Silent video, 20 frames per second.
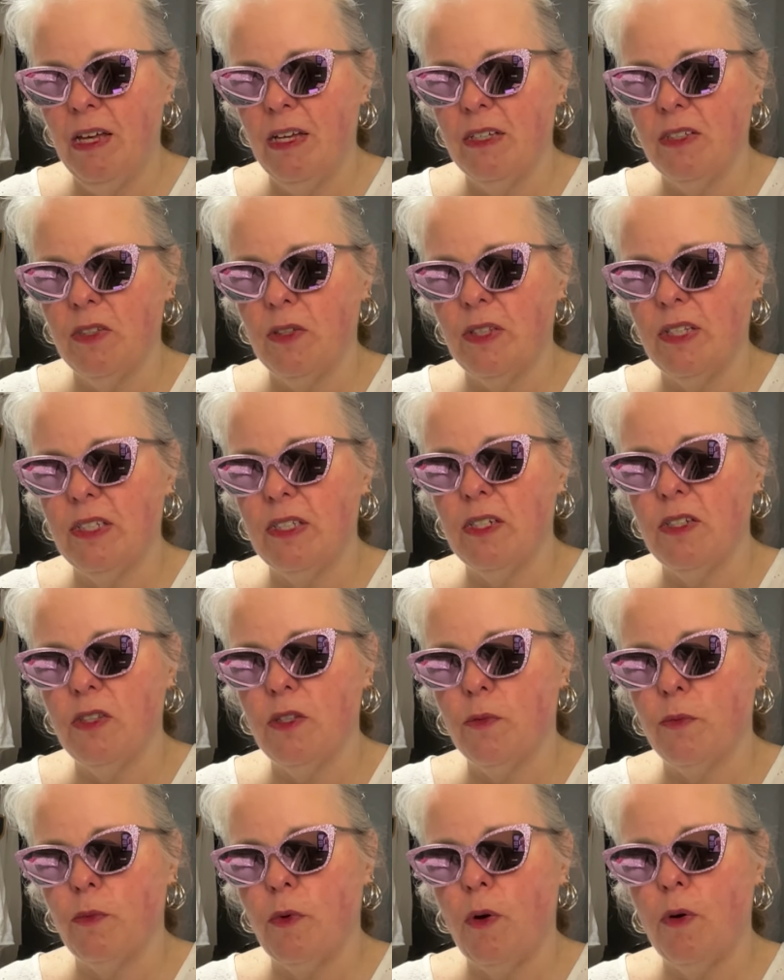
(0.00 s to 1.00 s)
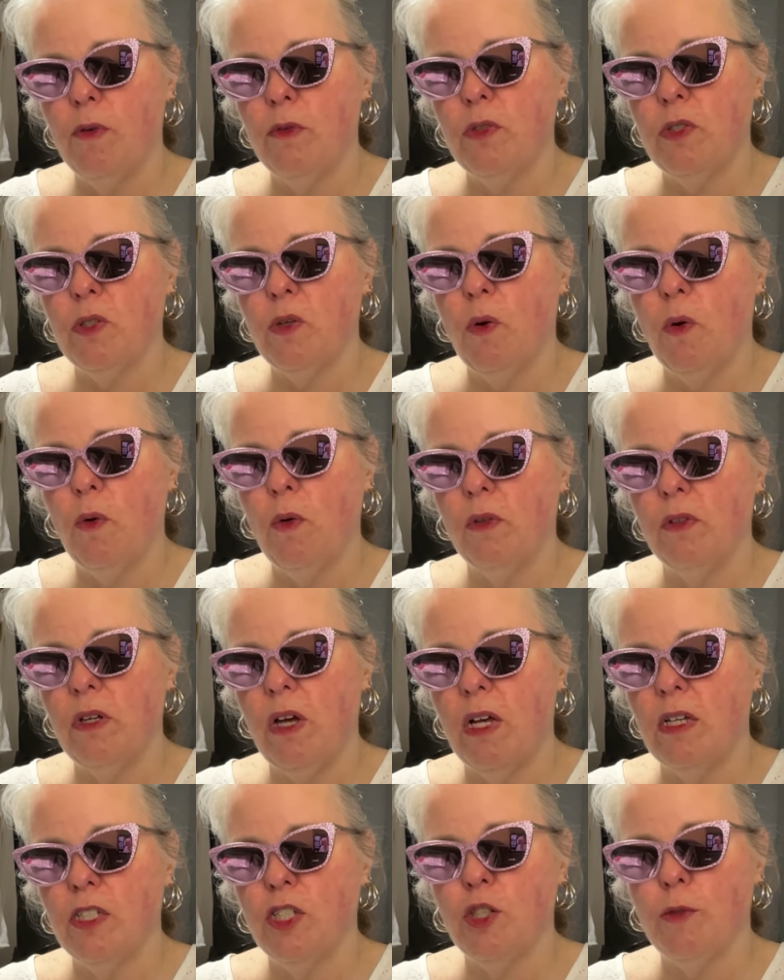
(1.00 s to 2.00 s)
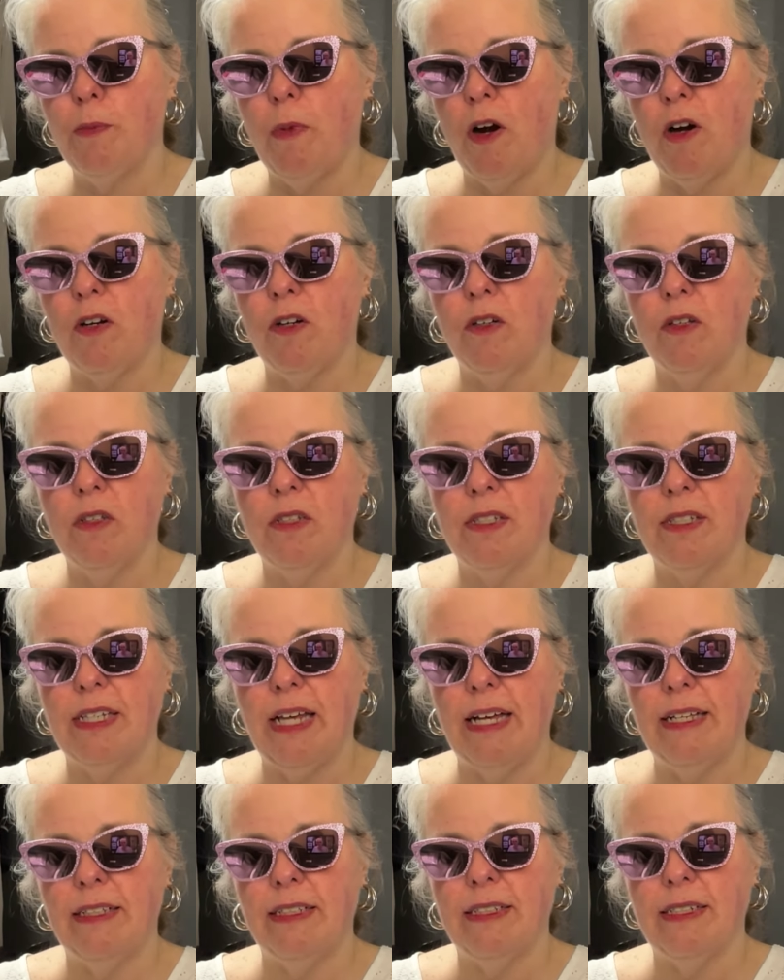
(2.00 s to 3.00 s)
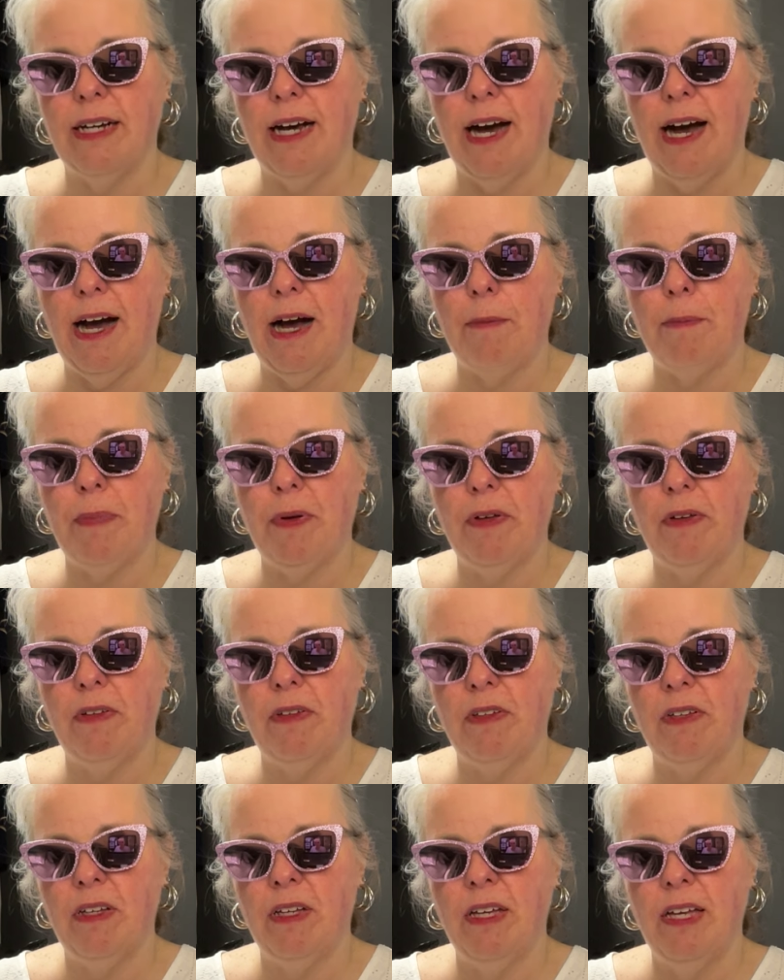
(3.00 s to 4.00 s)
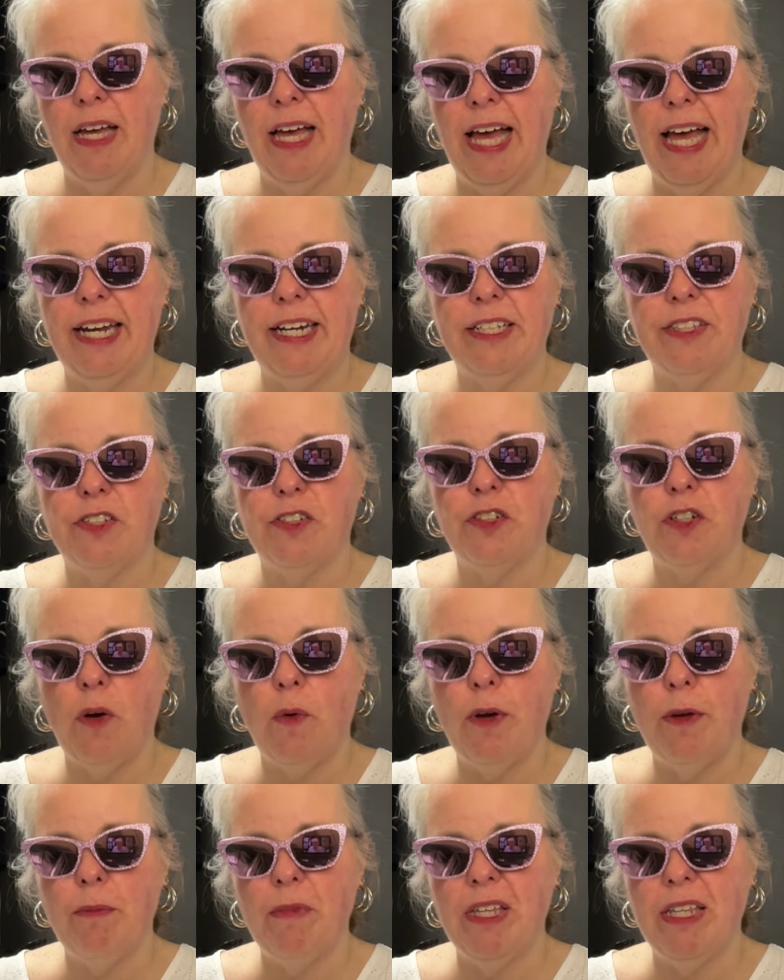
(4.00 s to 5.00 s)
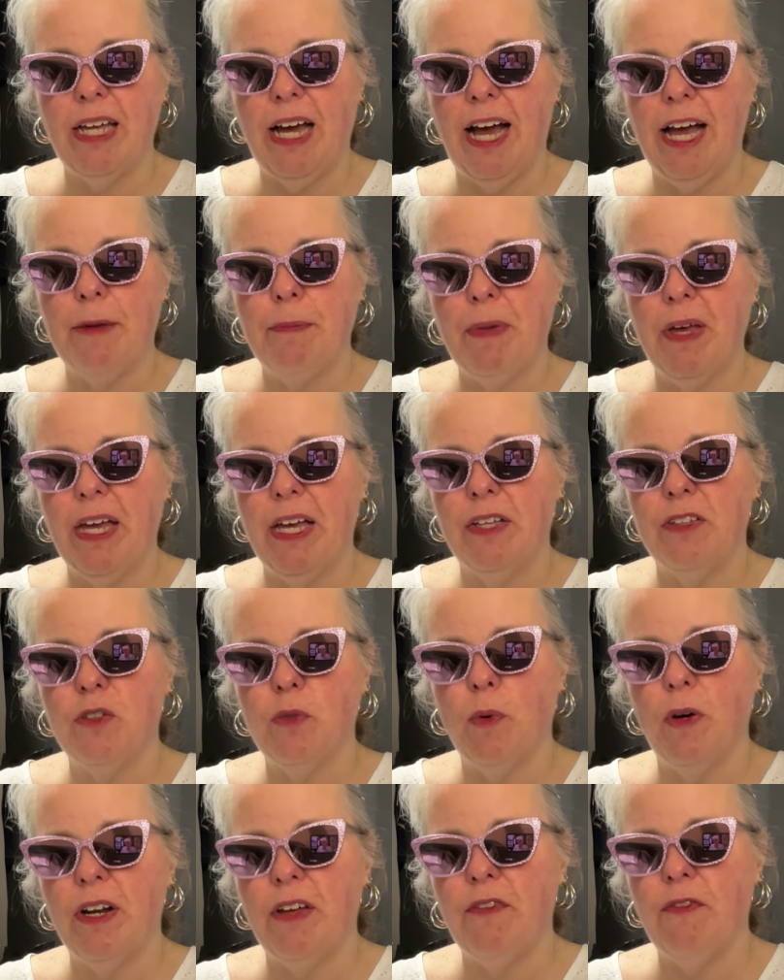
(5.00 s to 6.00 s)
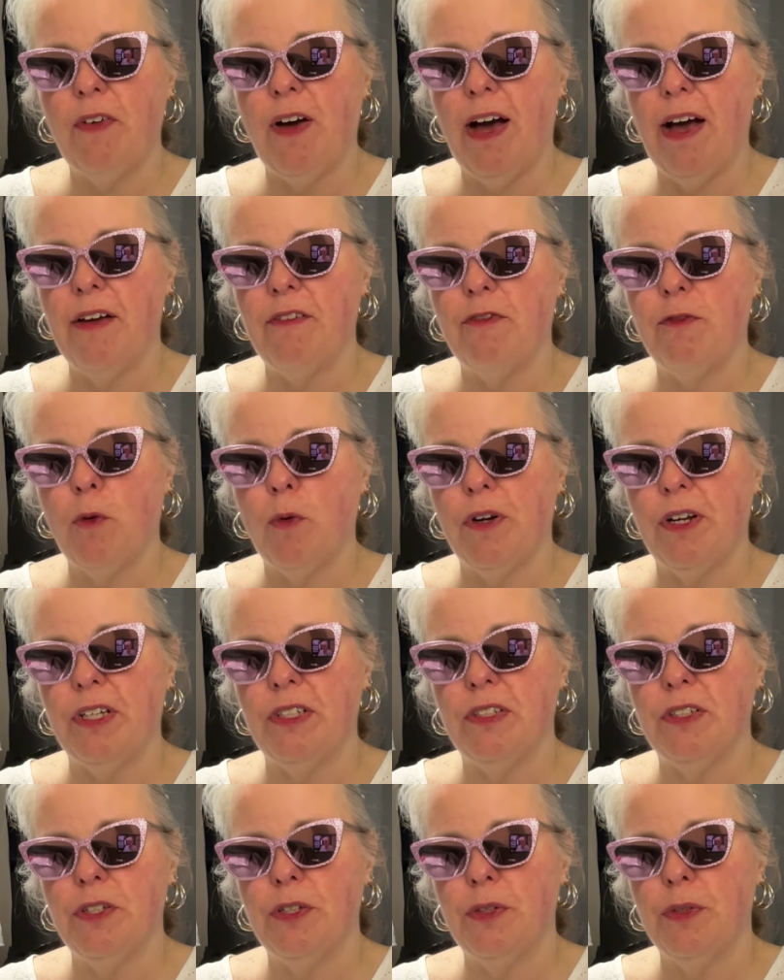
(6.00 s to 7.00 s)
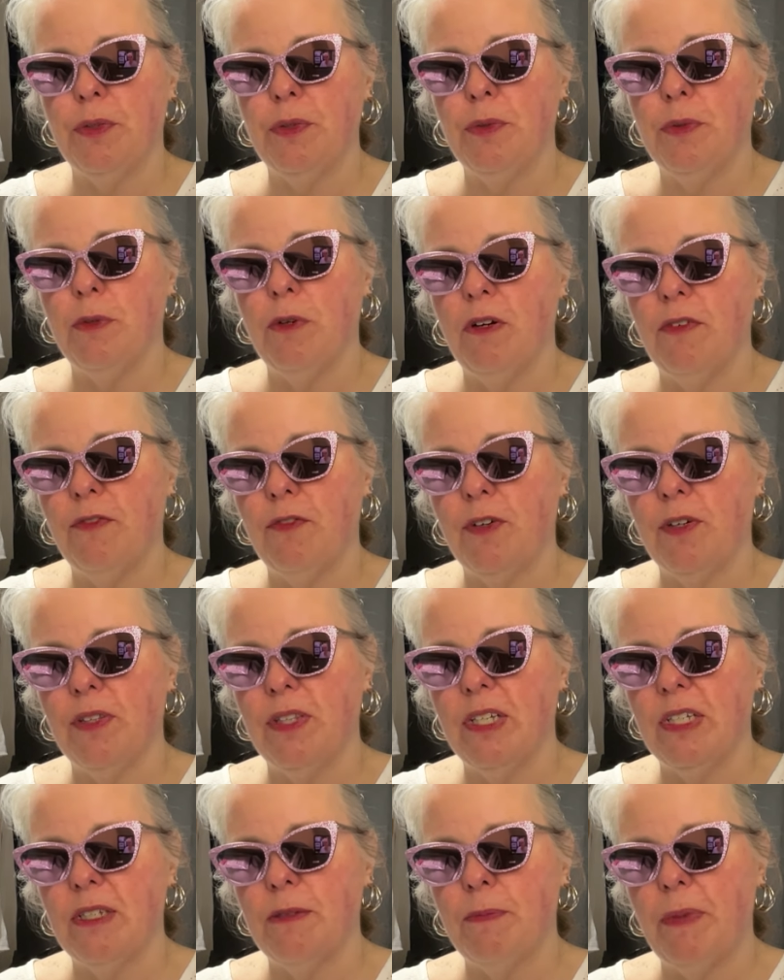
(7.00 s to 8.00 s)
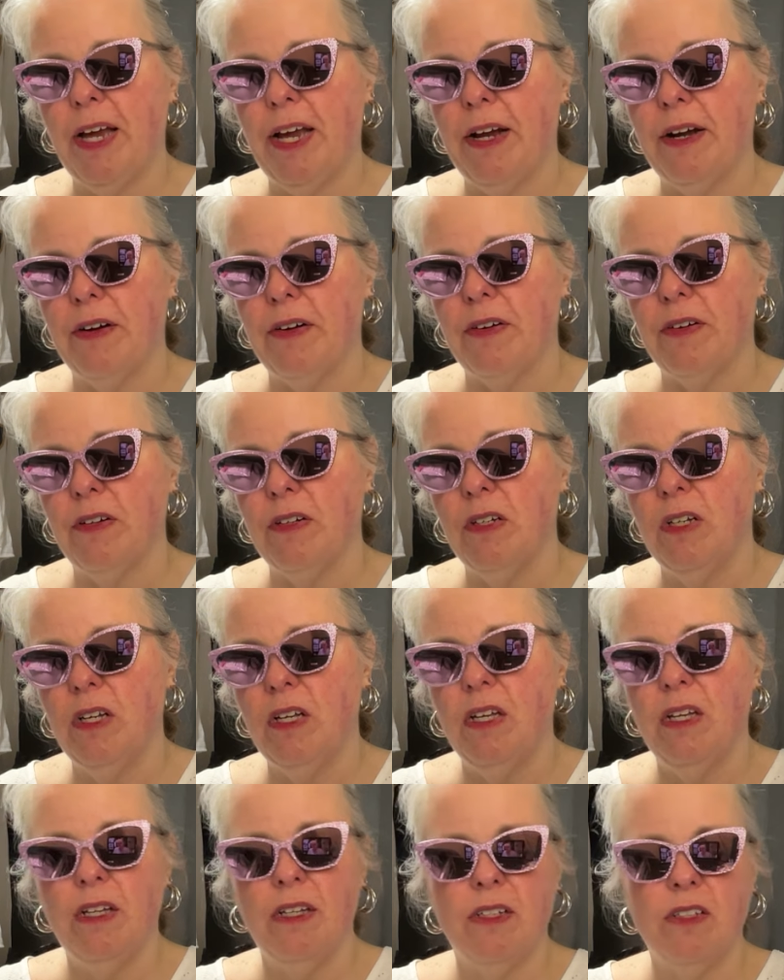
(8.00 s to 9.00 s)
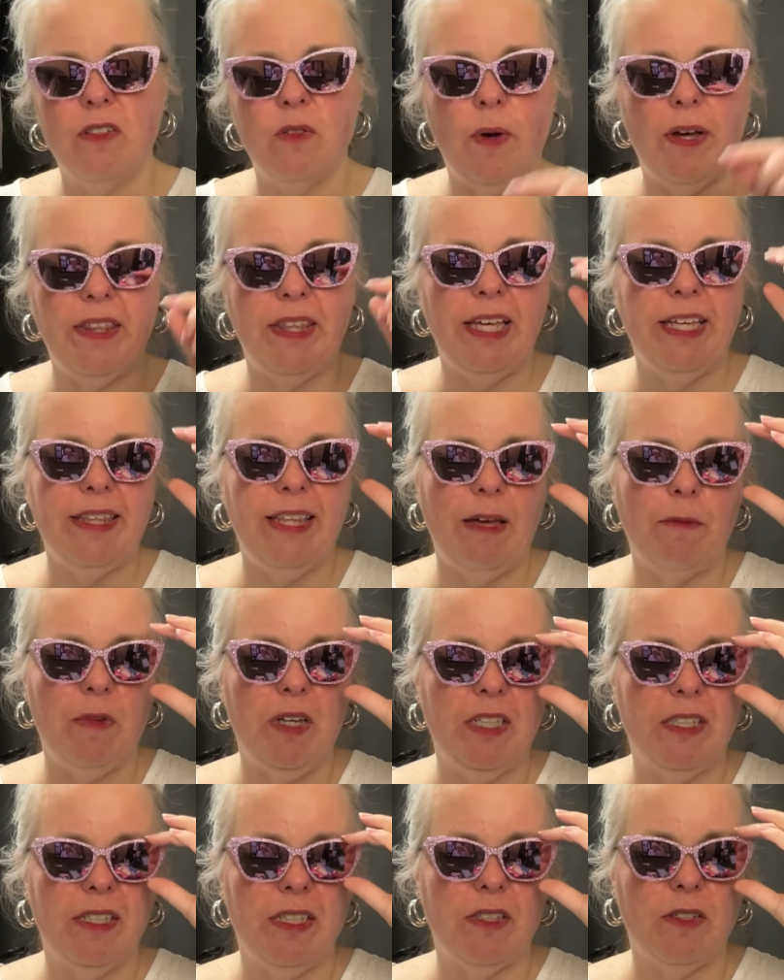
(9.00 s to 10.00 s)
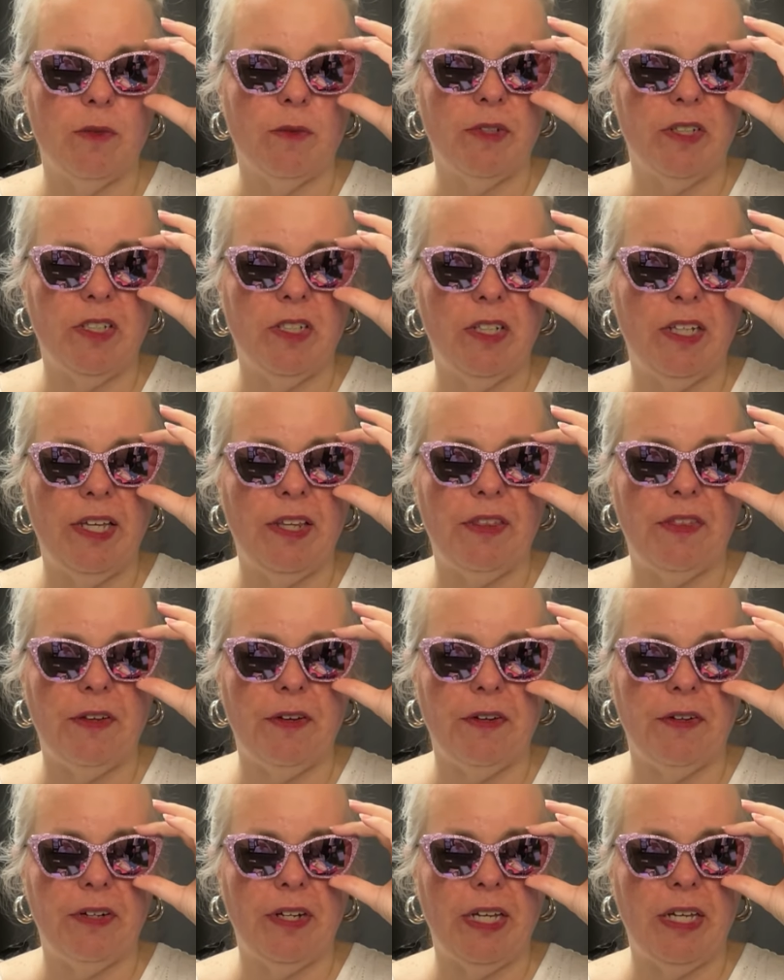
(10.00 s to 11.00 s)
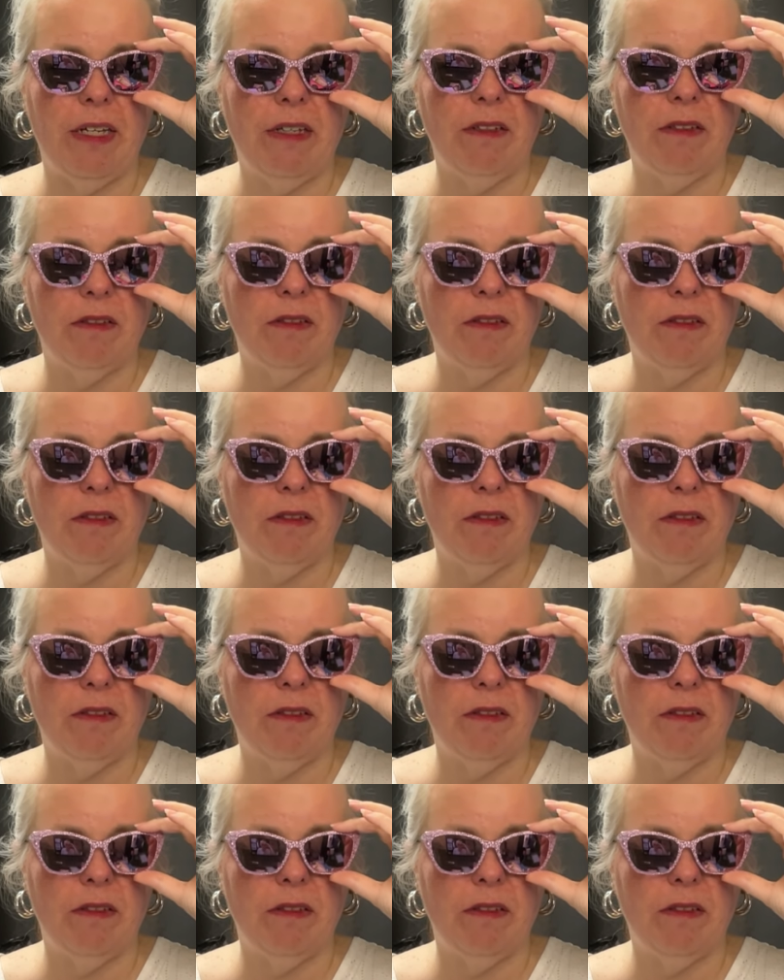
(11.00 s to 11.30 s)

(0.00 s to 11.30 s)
So this is the Rose Gold Sparkle Sun Top and it's showing me that I paid 25.42 for this pair. So I think that means it's originally 30.